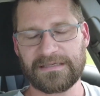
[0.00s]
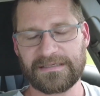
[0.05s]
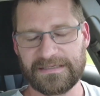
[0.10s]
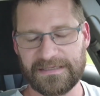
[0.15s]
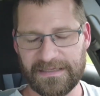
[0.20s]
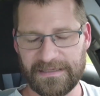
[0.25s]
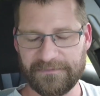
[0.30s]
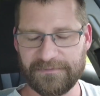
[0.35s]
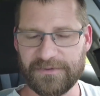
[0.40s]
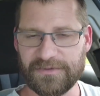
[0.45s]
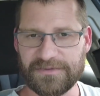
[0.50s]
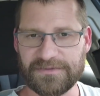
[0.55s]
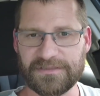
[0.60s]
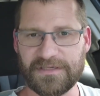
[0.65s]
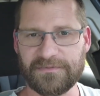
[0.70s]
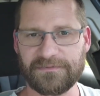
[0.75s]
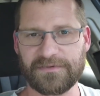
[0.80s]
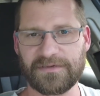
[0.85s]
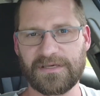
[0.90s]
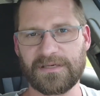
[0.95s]
Give
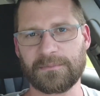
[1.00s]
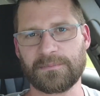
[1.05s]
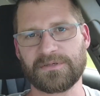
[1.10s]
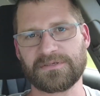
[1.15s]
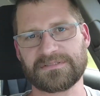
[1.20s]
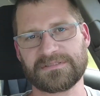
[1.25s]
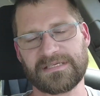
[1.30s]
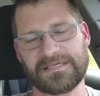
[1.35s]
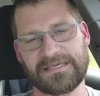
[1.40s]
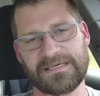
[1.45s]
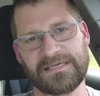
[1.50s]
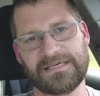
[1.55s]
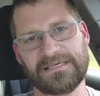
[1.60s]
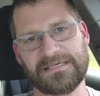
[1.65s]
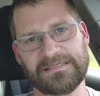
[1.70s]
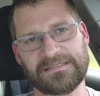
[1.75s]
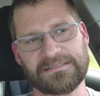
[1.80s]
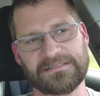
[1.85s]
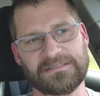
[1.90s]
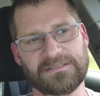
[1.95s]
yourself a number. Say,
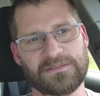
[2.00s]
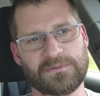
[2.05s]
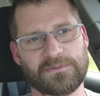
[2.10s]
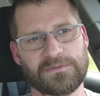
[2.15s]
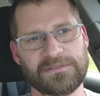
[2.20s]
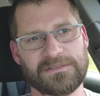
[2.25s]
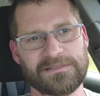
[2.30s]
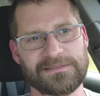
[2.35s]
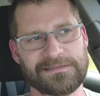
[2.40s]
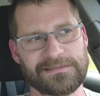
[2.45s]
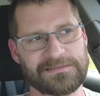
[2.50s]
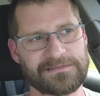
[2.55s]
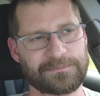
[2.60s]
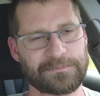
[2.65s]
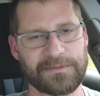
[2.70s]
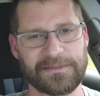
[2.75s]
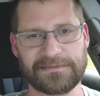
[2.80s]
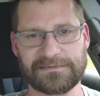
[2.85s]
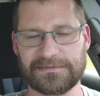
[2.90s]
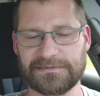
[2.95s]
hey, you know what? This
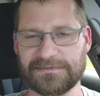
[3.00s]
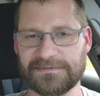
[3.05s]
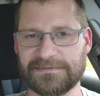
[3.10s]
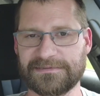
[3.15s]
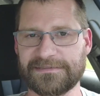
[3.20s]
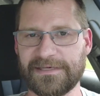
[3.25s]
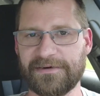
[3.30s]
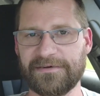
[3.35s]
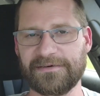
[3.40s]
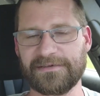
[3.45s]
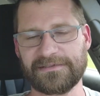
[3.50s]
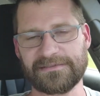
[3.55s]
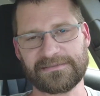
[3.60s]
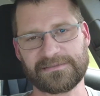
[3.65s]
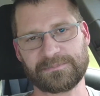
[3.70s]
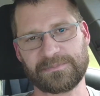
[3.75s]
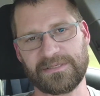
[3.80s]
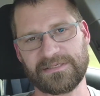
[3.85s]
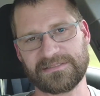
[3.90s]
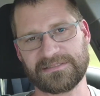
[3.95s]
place is dirty. This
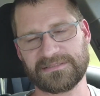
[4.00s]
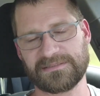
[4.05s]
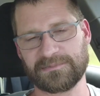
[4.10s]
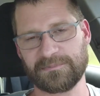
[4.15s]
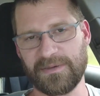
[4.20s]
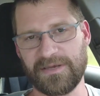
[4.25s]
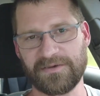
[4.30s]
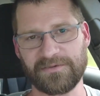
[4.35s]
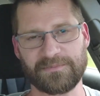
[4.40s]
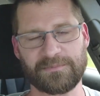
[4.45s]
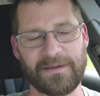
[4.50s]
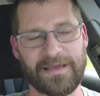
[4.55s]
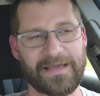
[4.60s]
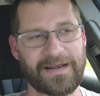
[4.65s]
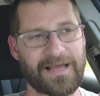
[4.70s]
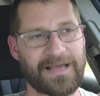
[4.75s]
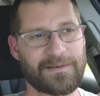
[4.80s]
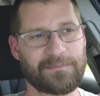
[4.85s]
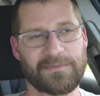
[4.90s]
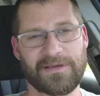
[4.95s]
place smells bad.
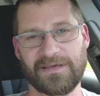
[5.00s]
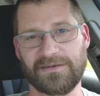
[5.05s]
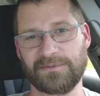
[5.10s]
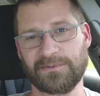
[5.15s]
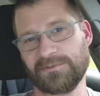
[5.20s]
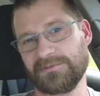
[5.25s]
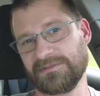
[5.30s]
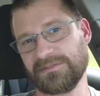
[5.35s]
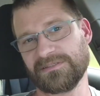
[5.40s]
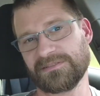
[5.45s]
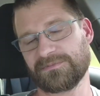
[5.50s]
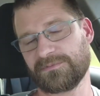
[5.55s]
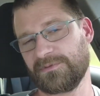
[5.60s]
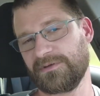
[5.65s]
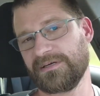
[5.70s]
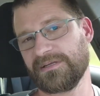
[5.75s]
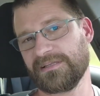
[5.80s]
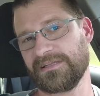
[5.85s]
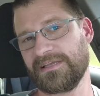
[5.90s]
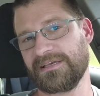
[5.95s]
I'm not doing this for
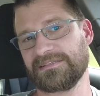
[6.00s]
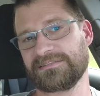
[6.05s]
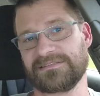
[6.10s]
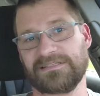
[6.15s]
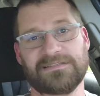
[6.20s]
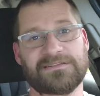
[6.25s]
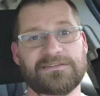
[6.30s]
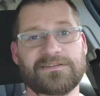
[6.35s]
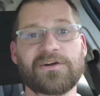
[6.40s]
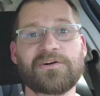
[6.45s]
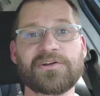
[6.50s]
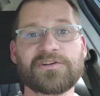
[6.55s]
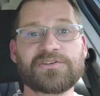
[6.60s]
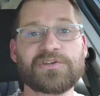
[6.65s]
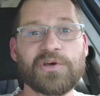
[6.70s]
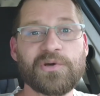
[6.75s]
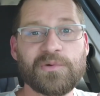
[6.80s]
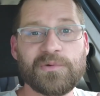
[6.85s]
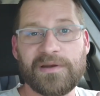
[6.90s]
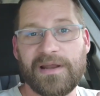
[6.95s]
any less than
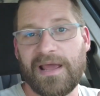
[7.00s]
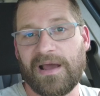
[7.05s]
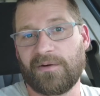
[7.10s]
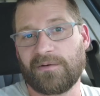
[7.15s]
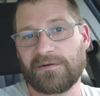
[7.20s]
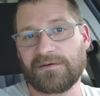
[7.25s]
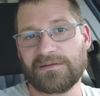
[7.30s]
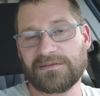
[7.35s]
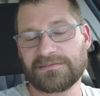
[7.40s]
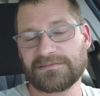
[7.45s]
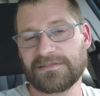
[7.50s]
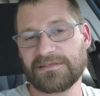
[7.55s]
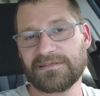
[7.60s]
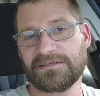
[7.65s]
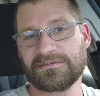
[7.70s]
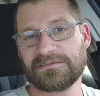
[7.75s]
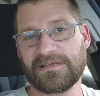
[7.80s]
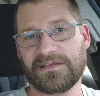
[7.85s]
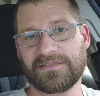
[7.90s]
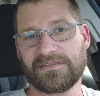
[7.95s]
32 an hour. Let's say
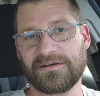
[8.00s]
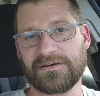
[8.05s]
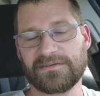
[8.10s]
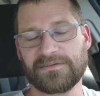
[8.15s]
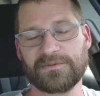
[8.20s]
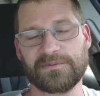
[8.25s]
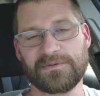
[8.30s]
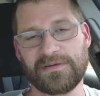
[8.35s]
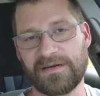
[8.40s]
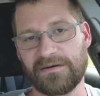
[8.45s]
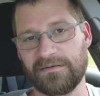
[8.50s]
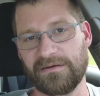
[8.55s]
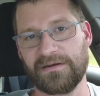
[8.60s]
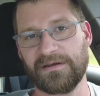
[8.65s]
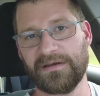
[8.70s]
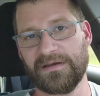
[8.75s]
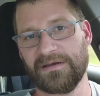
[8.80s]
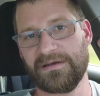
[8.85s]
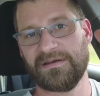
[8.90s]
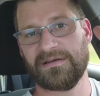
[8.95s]
you say 32 an hour.
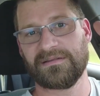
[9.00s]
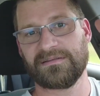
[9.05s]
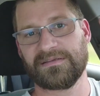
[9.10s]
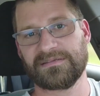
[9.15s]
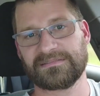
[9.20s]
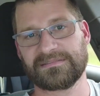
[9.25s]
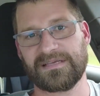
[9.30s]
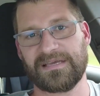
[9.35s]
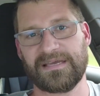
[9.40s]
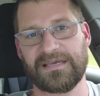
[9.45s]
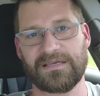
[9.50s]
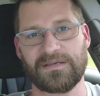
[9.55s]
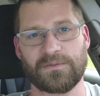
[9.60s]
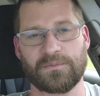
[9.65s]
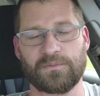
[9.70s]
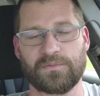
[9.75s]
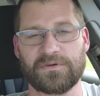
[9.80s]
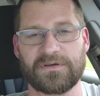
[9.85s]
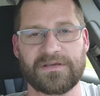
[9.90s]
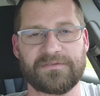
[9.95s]
They say, hey,
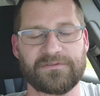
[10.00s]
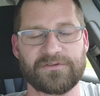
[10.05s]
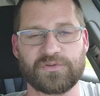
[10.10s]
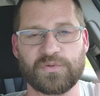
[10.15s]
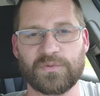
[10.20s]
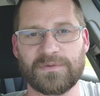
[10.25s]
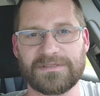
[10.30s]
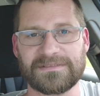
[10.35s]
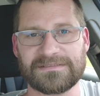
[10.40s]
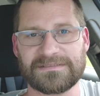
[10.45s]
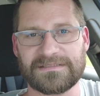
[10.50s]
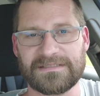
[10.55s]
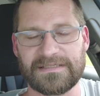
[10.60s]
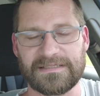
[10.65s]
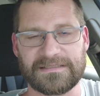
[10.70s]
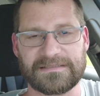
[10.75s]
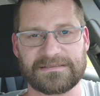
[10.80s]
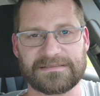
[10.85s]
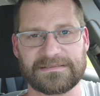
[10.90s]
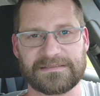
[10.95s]
we'll give you
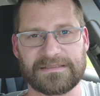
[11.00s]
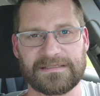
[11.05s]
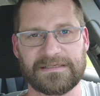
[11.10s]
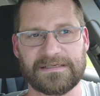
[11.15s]
26.